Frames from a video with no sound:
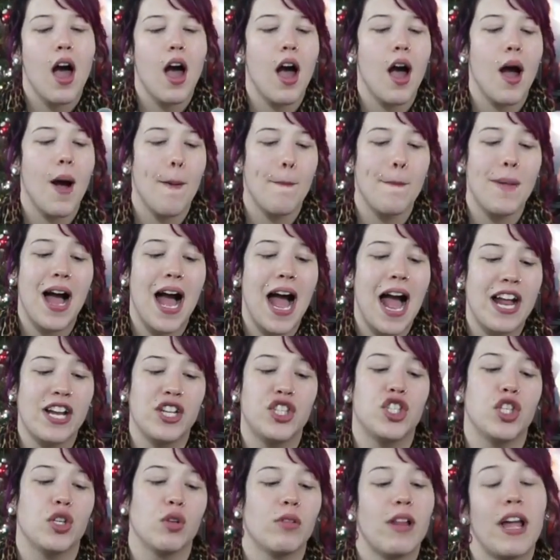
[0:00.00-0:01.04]
um, I
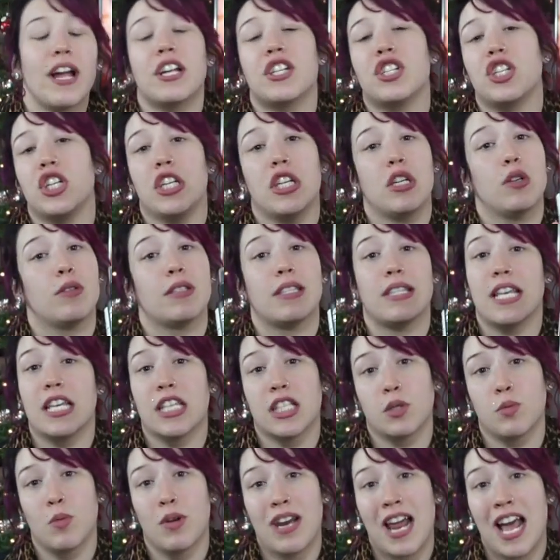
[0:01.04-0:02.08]
do like to use
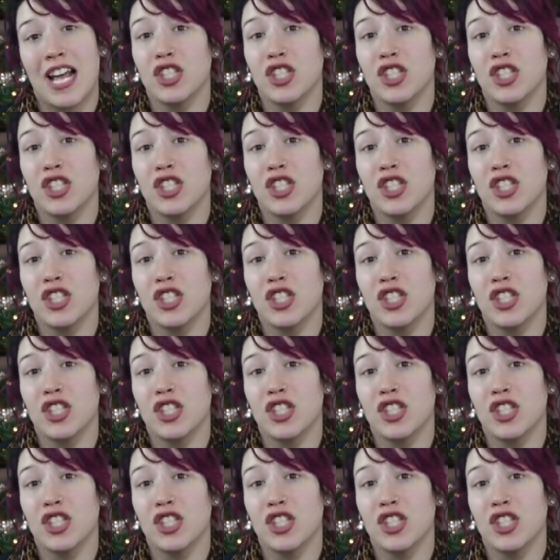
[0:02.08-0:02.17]
this one.